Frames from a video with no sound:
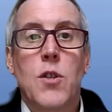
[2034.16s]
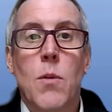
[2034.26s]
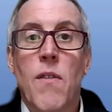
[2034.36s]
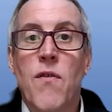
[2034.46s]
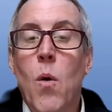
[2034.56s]

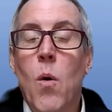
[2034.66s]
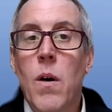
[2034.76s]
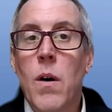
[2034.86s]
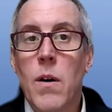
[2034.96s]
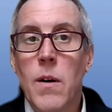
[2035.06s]
So
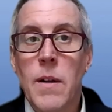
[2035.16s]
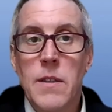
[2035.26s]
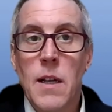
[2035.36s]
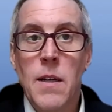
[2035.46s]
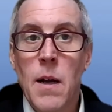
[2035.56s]
before
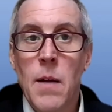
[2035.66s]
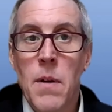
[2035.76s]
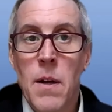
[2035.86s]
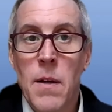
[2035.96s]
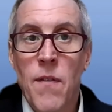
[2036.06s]

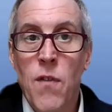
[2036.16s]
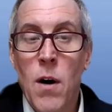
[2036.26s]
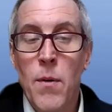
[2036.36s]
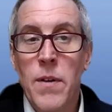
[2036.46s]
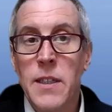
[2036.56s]
a
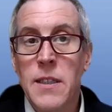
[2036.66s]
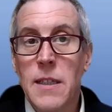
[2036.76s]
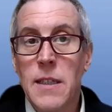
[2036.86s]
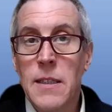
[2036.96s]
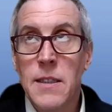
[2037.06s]
farmer
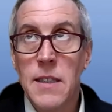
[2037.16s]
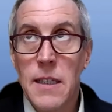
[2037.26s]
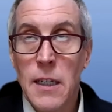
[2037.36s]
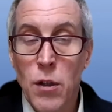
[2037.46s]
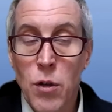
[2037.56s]
is
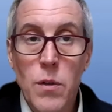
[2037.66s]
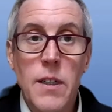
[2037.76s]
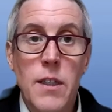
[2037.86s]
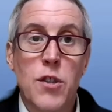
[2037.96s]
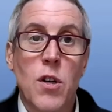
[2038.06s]

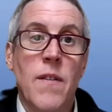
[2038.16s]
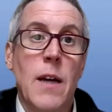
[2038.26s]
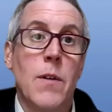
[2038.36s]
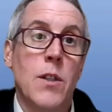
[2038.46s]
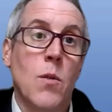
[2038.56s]
included in a
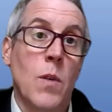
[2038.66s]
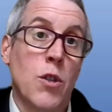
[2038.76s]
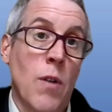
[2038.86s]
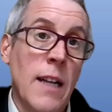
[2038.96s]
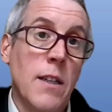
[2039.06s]
survey, we
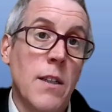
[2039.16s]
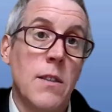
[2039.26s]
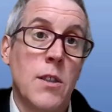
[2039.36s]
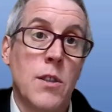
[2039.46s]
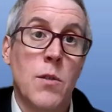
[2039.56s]
try
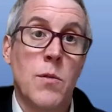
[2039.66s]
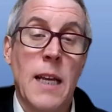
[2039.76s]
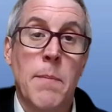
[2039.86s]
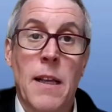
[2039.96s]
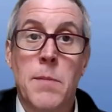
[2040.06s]
to
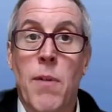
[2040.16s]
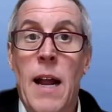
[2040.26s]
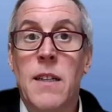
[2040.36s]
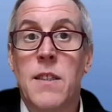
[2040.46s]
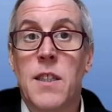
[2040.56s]
take best
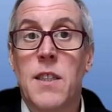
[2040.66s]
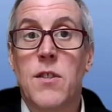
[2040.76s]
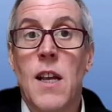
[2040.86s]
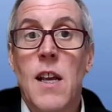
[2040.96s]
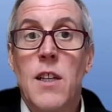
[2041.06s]

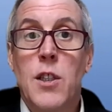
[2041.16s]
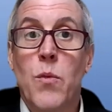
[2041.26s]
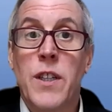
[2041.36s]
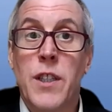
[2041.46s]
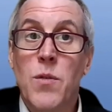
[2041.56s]
practices
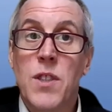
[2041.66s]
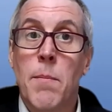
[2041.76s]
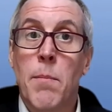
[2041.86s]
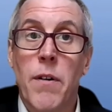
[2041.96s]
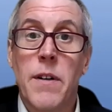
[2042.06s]
to reduce
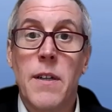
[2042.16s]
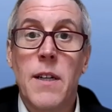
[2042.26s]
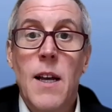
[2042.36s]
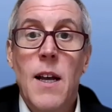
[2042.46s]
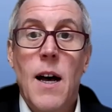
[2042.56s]
the
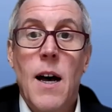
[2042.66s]
burden.